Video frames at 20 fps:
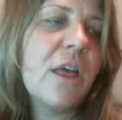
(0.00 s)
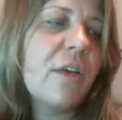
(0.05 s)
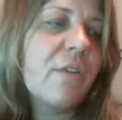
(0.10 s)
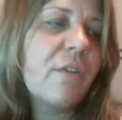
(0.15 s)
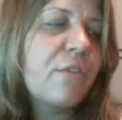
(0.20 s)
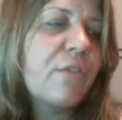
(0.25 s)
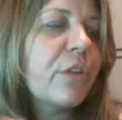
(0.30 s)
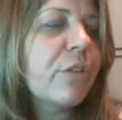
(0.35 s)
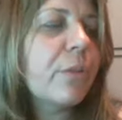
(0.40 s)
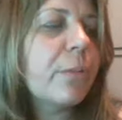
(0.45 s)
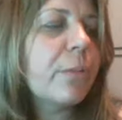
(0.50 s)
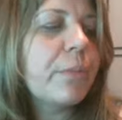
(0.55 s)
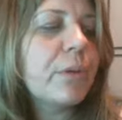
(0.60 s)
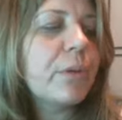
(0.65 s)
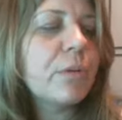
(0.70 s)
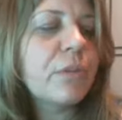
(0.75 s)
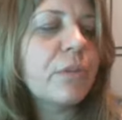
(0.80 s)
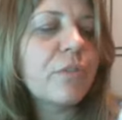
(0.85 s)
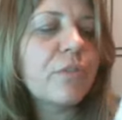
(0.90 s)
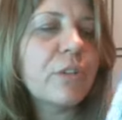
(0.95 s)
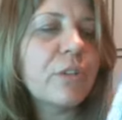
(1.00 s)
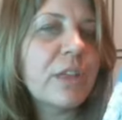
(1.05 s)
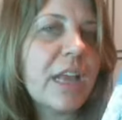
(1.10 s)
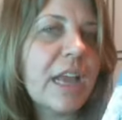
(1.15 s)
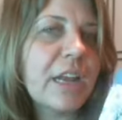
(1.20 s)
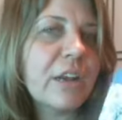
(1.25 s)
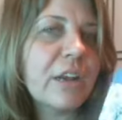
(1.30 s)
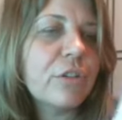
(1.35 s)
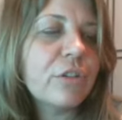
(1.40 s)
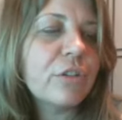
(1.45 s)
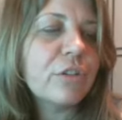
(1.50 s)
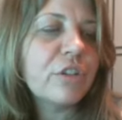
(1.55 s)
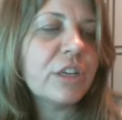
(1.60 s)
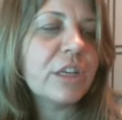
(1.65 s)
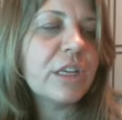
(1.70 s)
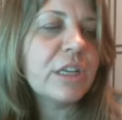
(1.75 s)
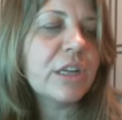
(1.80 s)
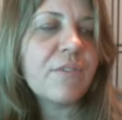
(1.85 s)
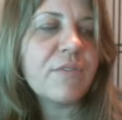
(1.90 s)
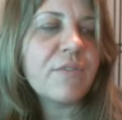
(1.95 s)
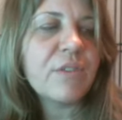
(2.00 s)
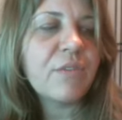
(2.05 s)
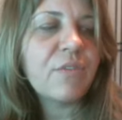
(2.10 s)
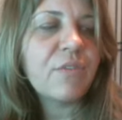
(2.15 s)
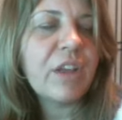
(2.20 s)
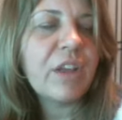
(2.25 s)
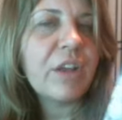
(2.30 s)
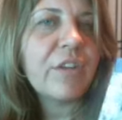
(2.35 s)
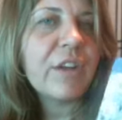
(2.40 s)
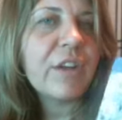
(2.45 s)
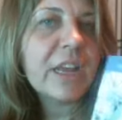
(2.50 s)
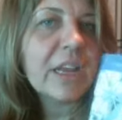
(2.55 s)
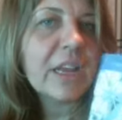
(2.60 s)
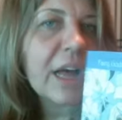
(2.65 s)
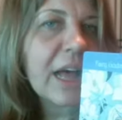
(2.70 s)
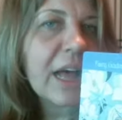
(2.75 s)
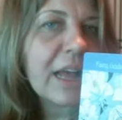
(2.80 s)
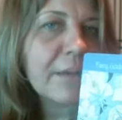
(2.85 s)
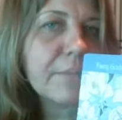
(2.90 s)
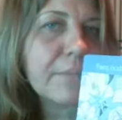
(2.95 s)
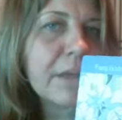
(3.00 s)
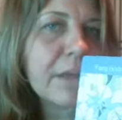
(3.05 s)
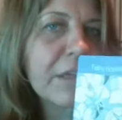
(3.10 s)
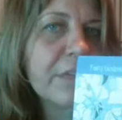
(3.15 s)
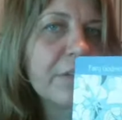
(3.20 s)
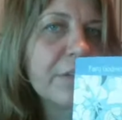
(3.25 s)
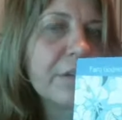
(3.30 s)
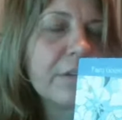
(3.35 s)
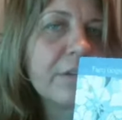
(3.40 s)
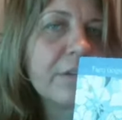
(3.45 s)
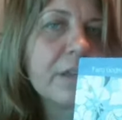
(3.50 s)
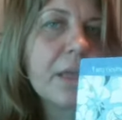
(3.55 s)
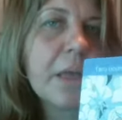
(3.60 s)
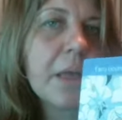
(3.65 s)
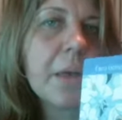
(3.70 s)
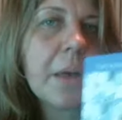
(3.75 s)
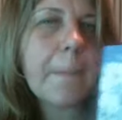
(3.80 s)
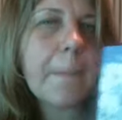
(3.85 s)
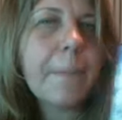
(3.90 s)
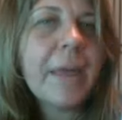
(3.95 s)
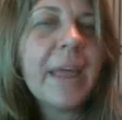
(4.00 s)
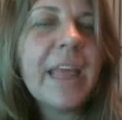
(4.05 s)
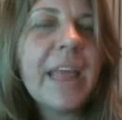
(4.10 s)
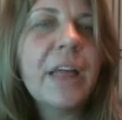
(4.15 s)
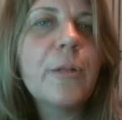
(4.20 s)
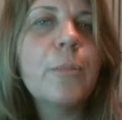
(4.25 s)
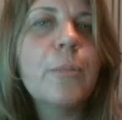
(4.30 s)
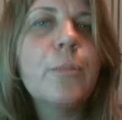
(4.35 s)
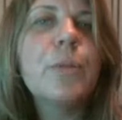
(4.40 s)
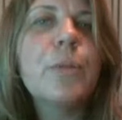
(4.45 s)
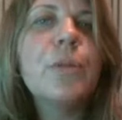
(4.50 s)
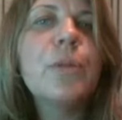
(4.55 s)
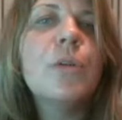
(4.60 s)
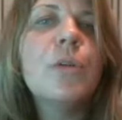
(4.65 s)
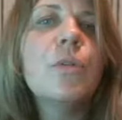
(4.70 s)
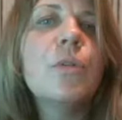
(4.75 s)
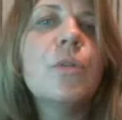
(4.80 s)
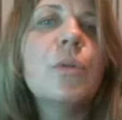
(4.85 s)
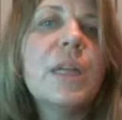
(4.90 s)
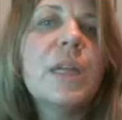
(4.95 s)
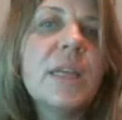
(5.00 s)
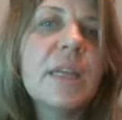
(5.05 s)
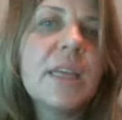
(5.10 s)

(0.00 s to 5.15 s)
Feel the beautiful energy of the fairy godmother, a pale blue